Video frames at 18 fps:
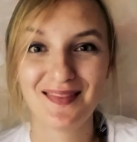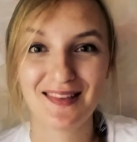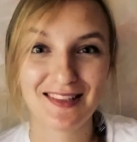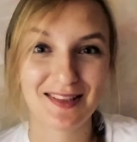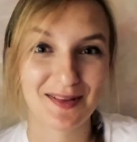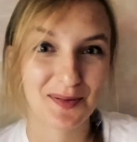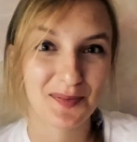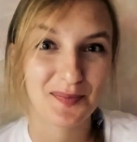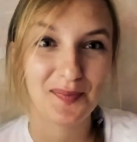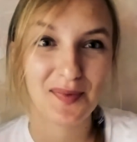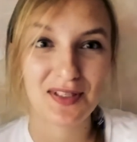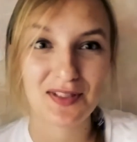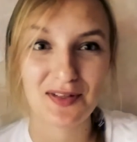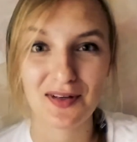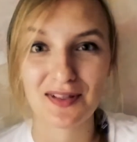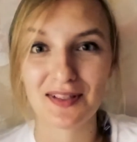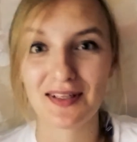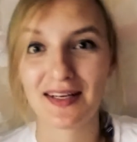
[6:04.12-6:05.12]
so
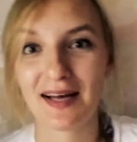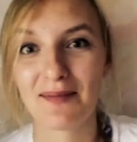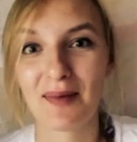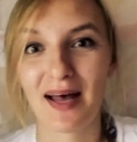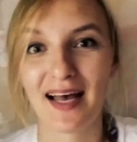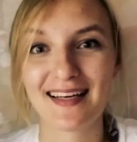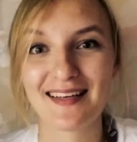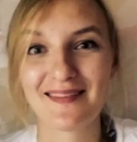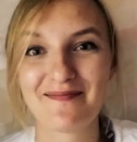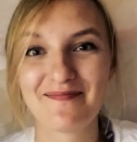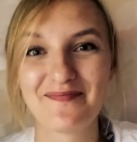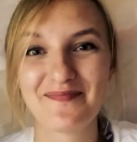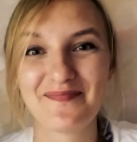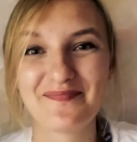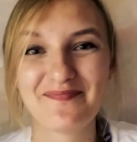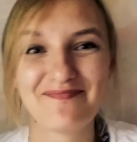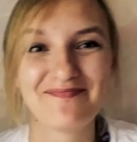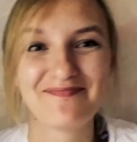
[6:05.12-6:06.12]
be sure to come back.
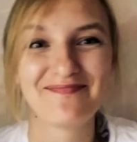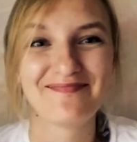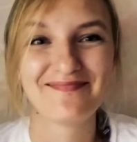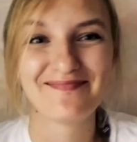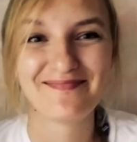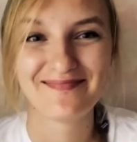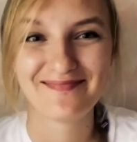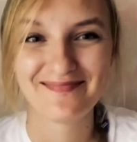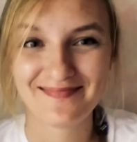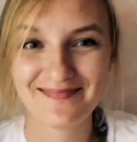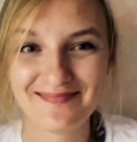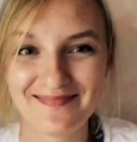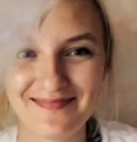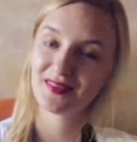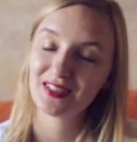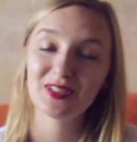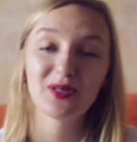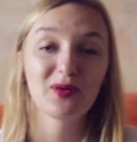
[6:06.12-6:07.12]

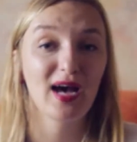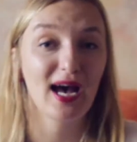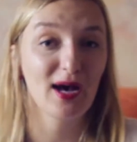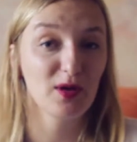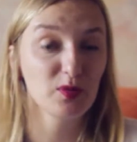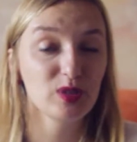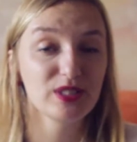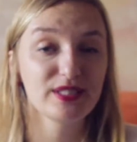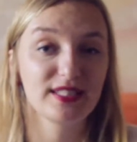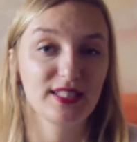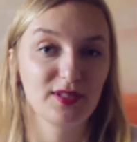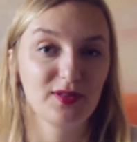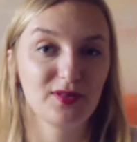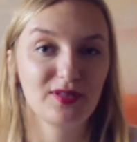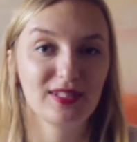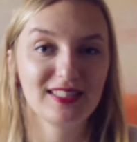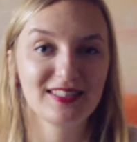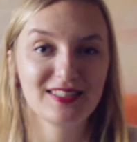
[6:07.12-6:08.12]
So I will see
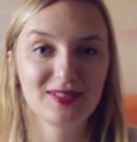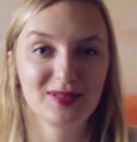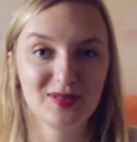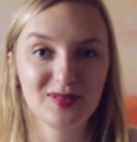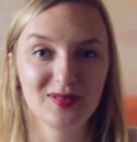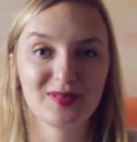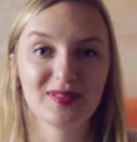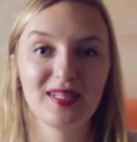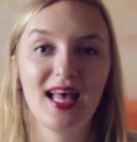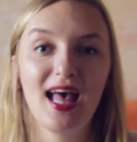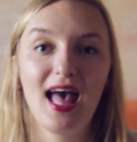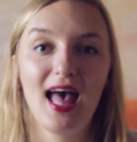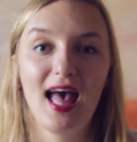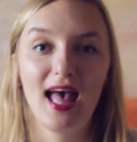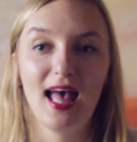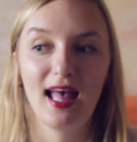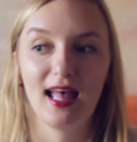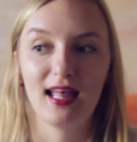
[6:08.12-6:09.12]
you really soon,
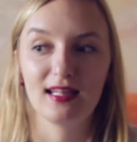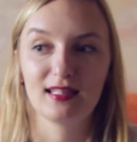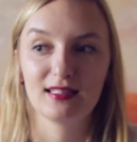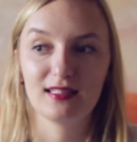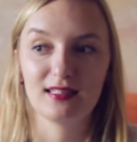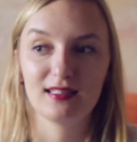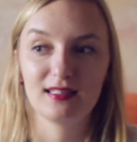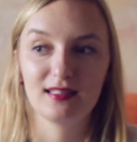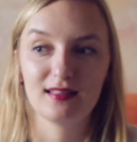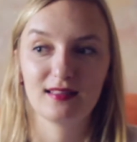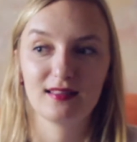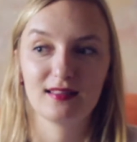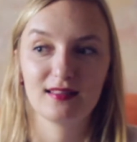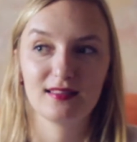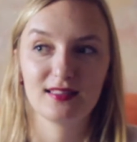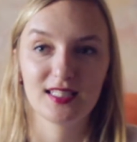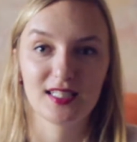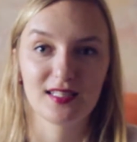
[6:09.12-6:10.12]
and
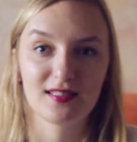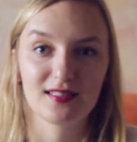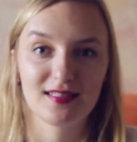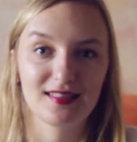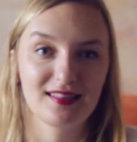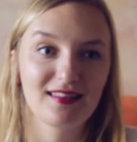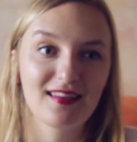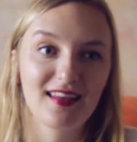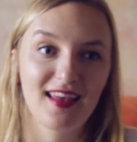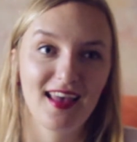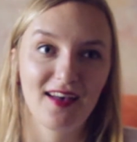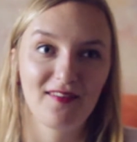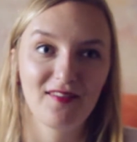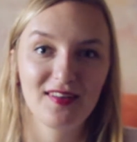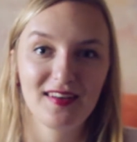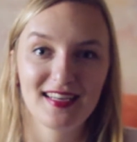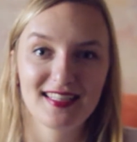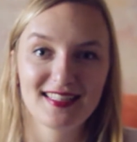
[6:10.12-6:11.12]
just
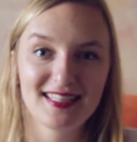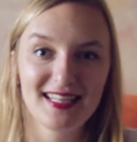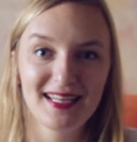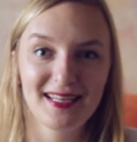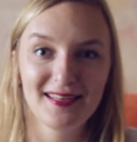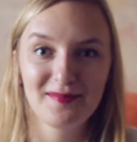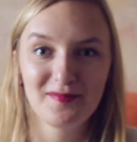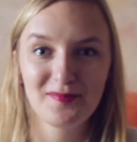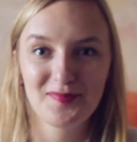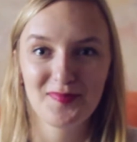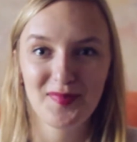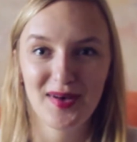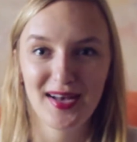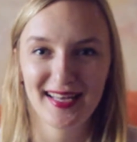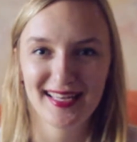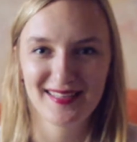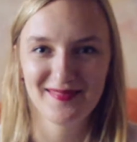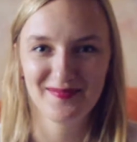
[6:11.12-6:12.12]
have a nice day.
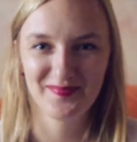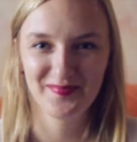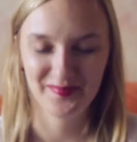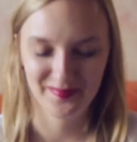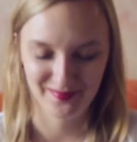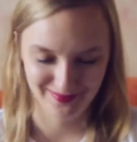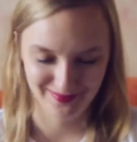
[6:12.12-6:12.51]
Bye.